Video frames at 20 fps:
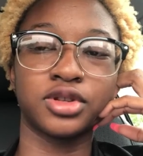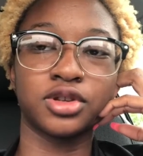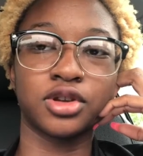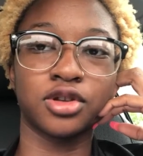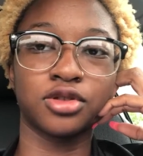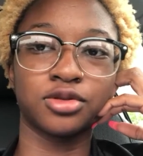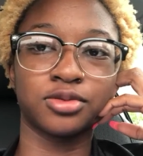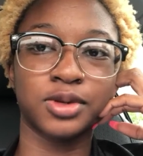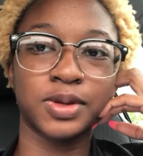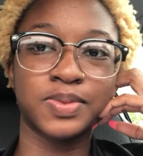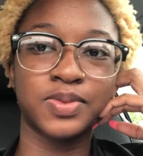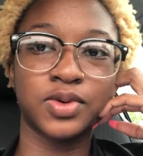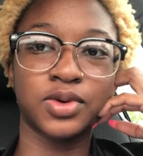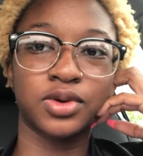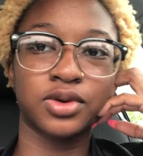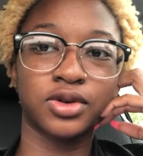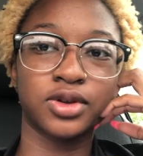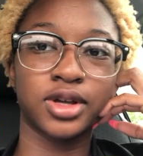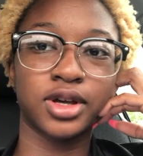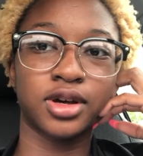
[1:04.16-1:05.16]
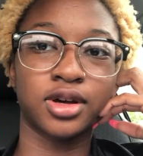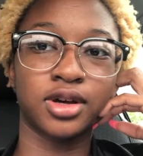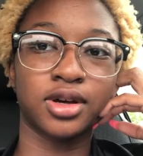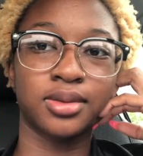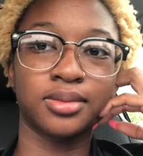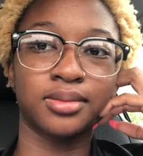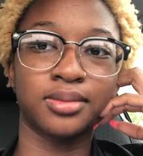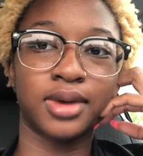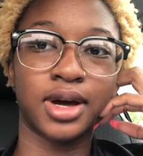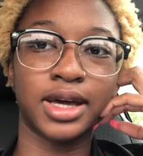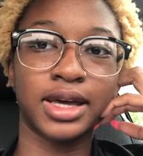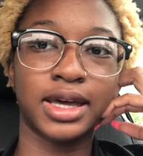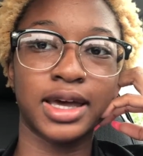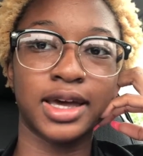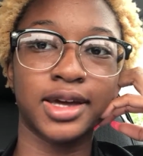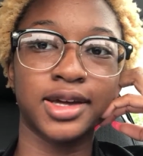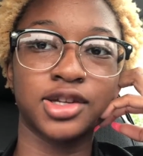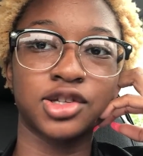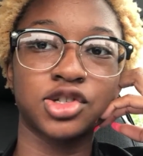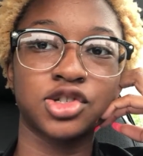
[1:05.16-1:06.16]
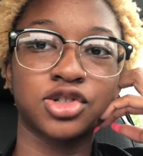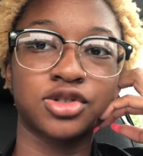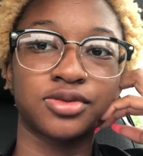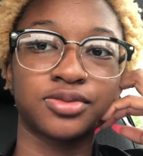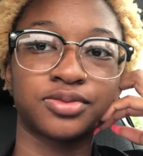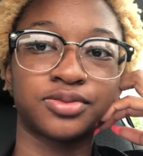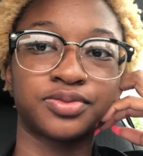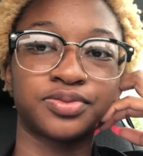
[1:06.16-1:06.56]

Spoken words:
than other people my age.